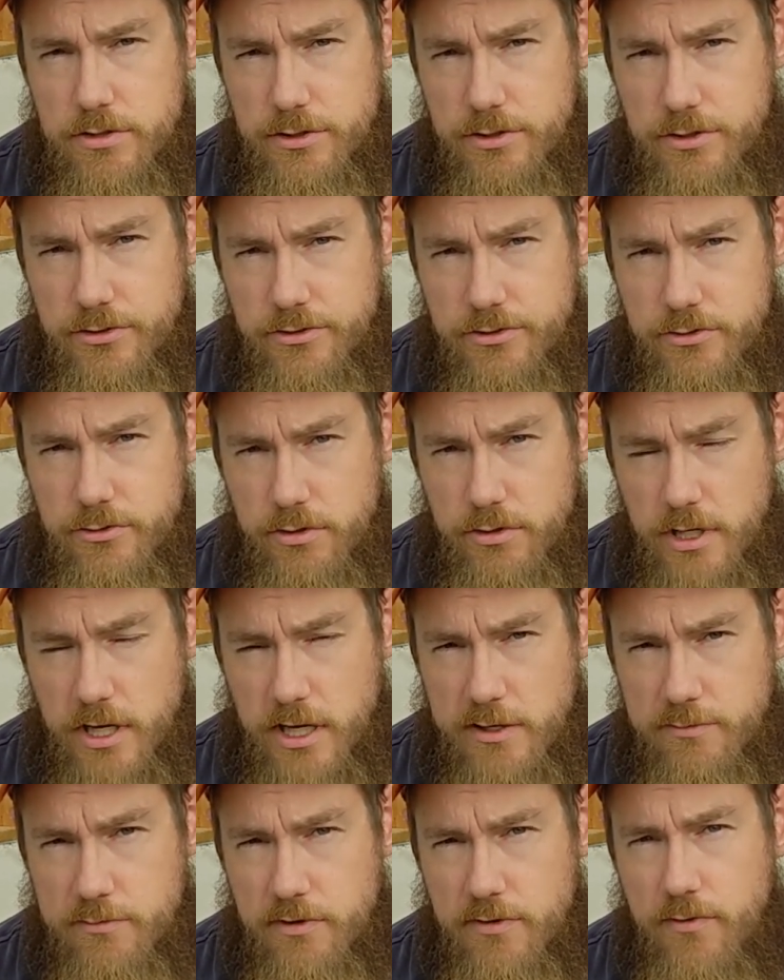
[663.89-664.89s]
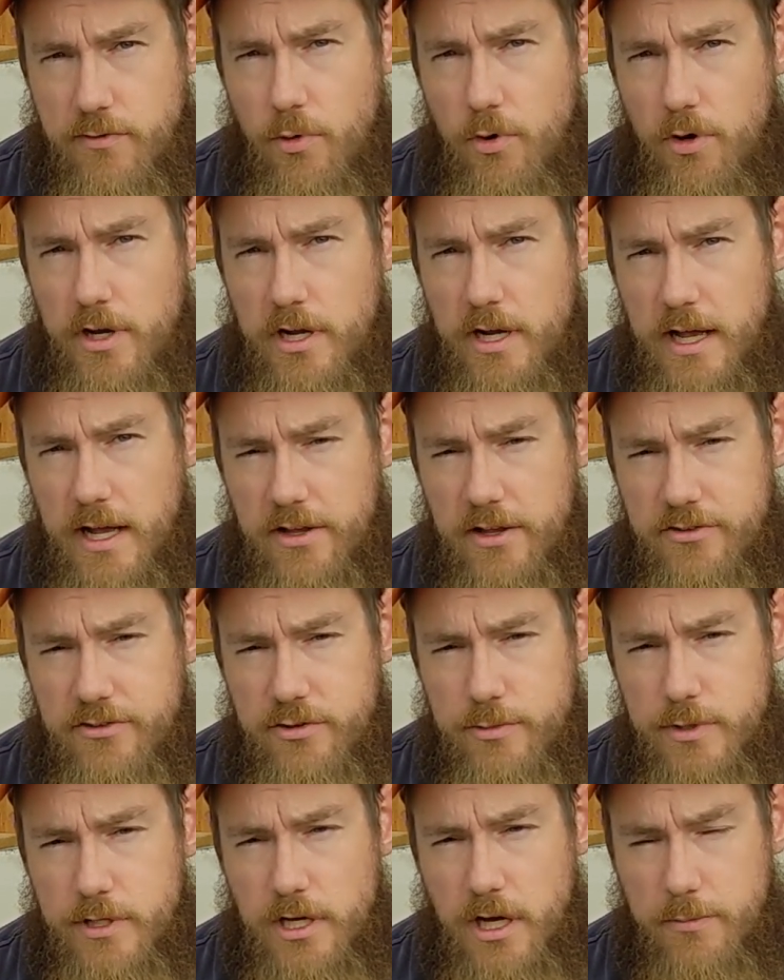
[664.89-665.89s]
your sewer line before it has to
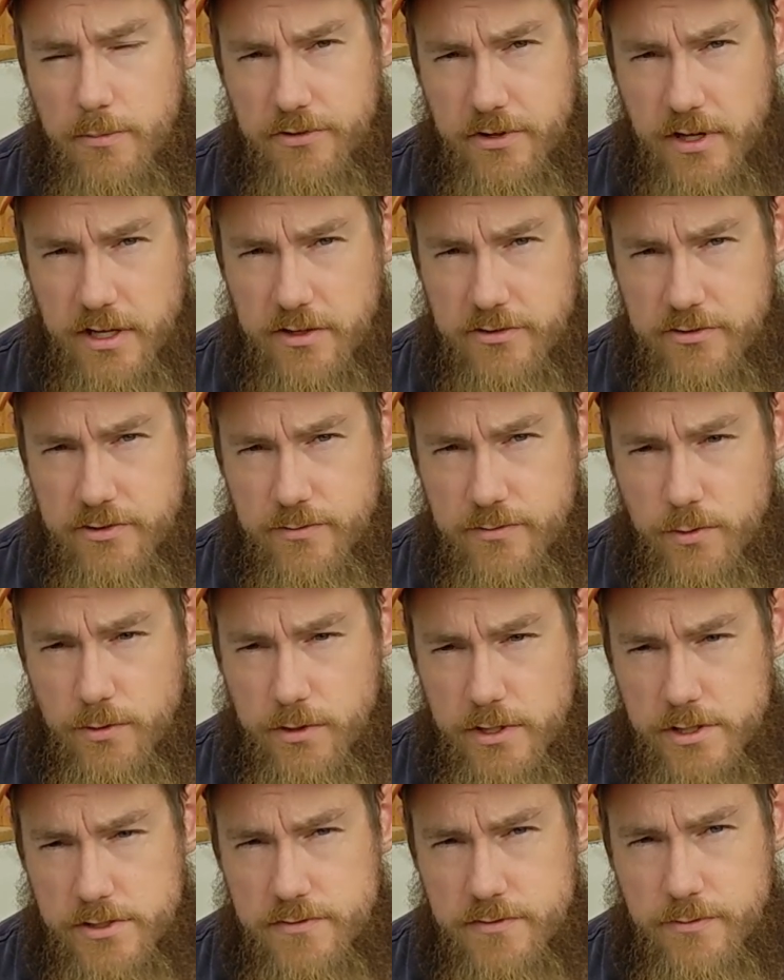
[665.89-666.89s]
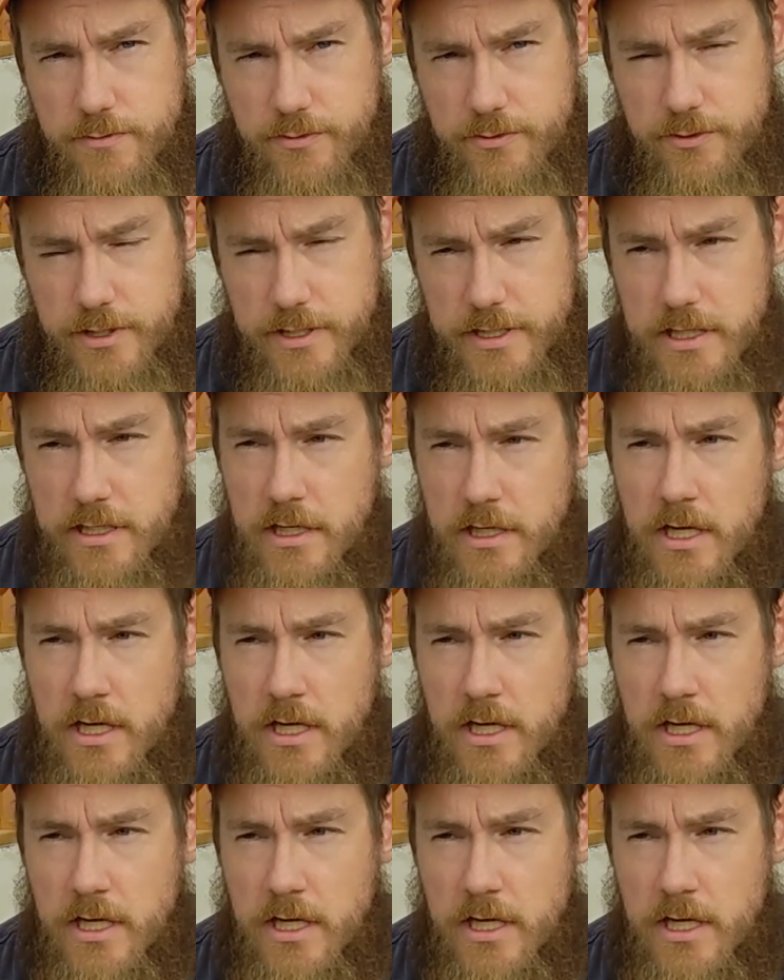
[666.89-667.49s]
be upsized to 4-inch from 3.